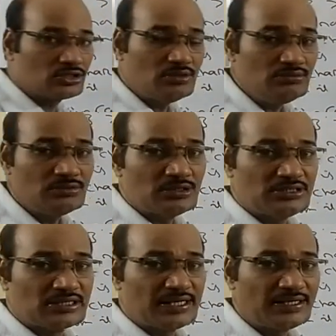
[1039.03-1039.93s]
atom is
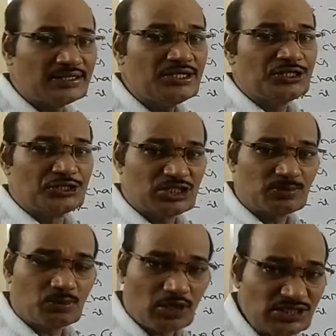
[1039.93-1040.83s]
getting
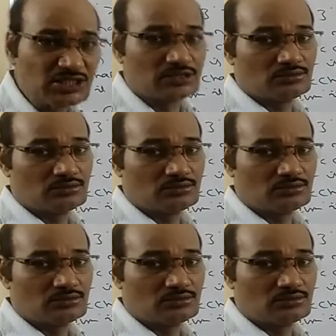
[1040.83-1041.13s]
dispersed